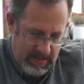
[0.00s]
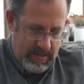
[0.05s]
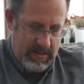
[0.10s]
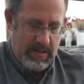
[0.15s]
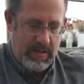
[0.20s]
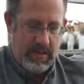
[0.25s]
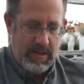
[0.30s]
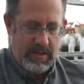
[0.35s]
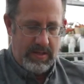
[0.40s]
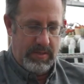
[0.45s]

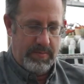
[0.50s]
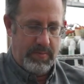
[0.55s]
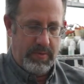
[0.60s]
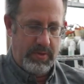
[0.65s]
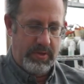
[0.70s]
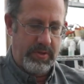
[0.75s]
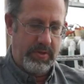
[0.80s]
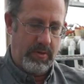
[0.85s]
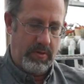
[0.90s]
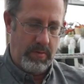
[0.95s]
and then just
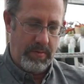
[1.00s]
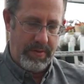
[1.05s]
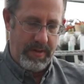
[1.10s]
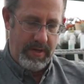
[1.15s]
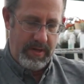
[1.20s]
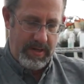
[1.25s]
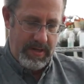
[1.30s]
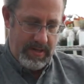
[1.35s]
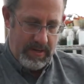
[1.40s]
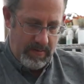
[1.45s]
push the whole
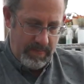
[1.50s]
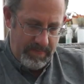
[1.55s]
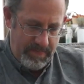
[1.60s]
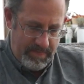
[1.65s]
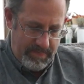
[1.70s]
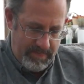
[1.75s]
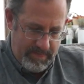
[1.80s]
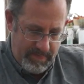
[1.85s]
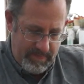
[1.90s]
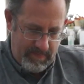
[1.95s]
thing down.
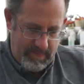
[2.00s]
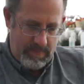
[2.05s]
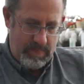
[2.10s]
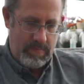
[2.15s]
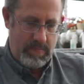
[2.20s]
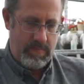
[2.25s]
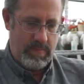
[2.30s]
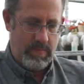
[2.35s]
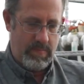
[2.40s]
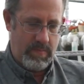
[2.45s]

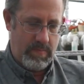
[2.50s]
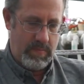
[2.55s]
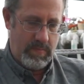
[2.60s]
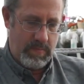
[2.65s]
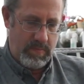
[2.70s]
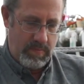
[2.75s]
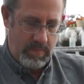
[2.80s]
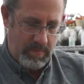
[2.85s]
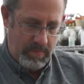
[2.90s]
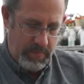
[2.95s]

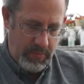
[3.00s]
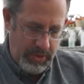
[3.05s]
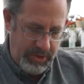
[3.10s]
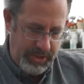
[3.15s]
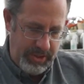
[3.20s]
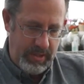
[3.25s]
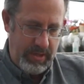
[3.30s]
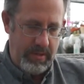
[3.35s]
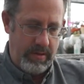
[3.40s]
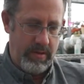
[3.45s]
Push
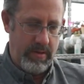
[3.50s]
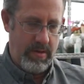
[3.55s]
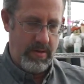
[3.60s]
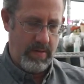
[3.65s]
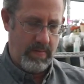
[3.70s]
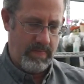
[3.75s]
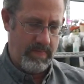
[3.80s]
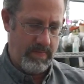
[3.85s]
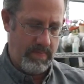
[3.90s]
it in there.